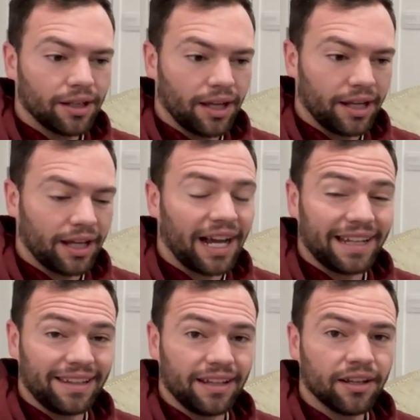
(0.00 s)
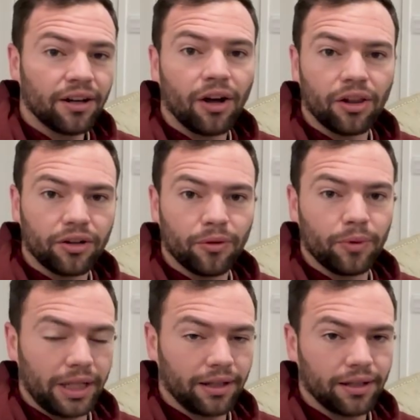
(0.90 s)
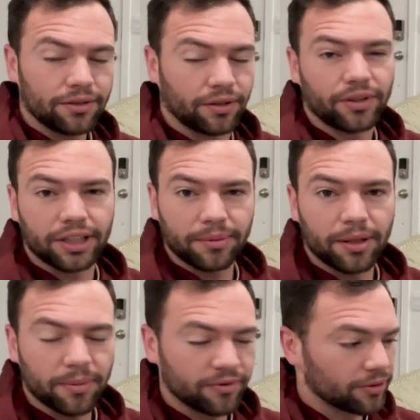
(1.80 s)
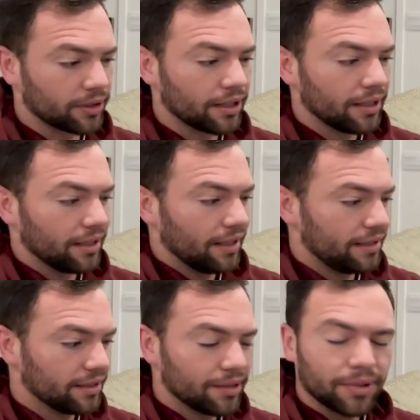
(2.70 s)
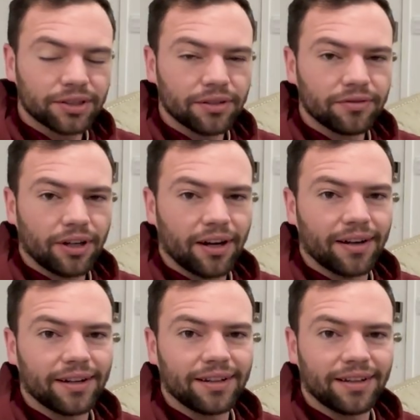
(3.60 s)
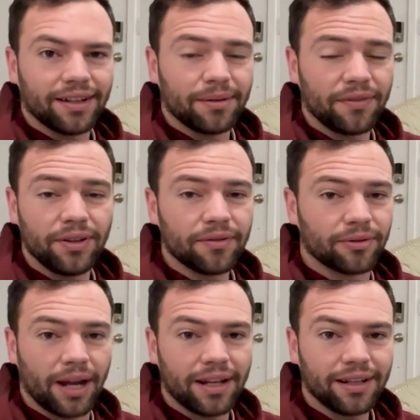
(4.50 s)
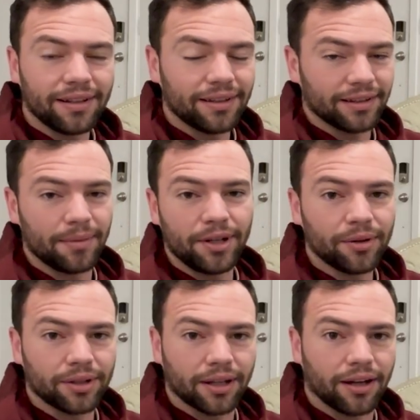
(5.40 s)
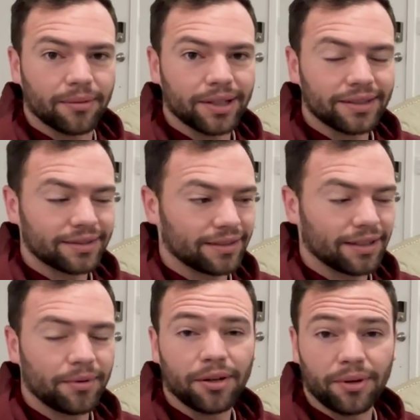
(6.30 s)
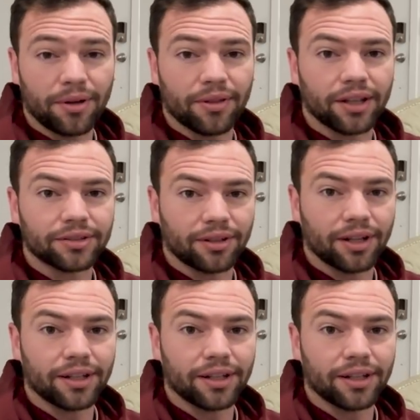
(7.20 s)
a idea, all in a week. So I've talked about it before. It's a good book so far. If you've read it, let me know in the comments and let me know what your thoughts are on